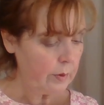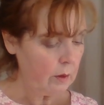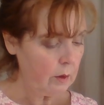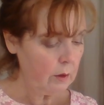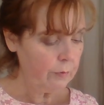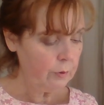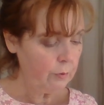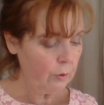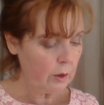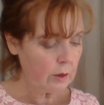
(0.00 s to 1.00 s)
uh, if
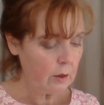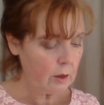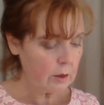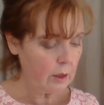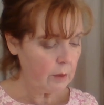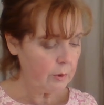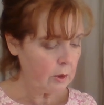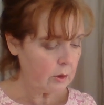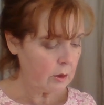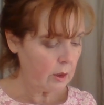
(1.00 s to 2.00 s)
you've worked a long time and
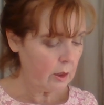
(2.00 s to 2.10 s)
it's